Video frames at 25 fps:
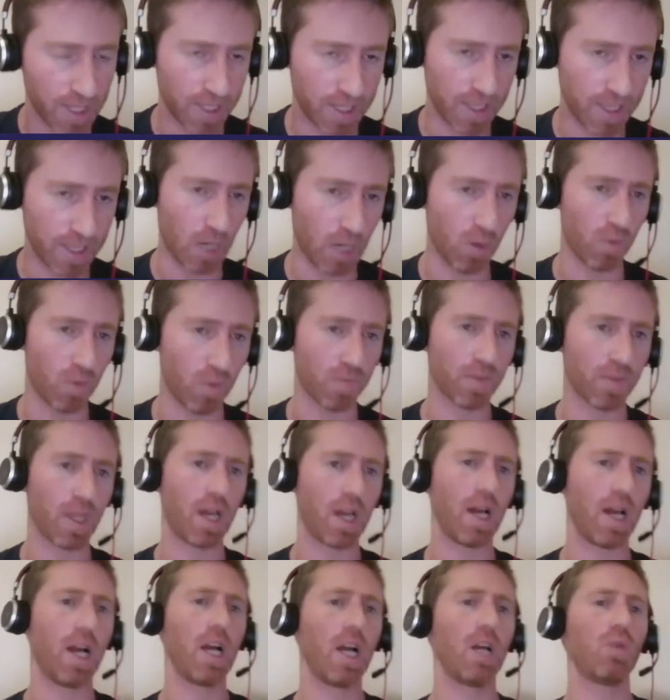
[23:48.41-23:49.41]
Now,
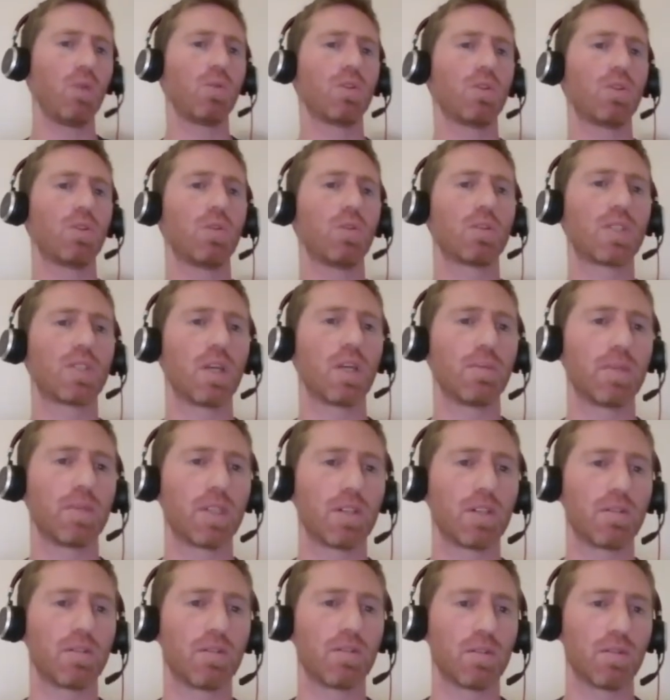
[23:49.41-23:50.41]
I would do something